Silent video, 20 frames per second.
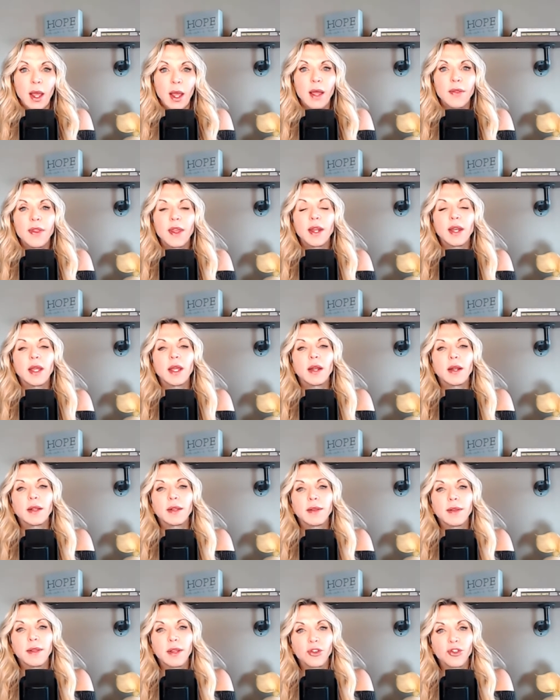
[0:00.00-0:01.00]
And then, in
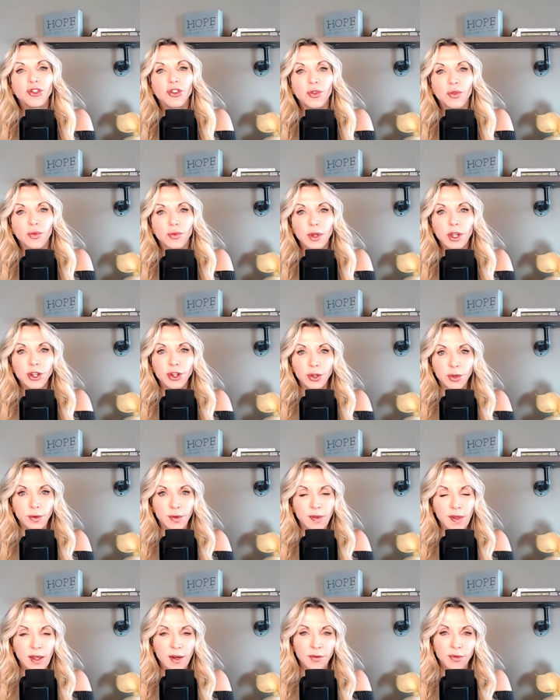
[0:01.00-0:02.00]
addition,
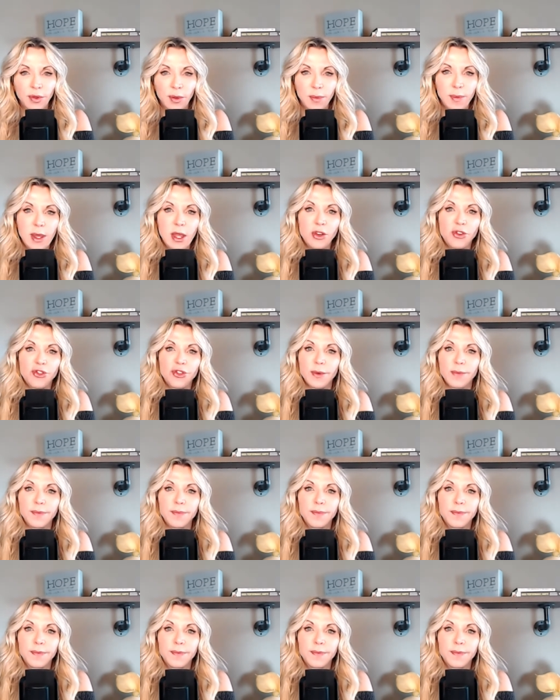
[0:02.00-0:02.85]
reduce inflammation.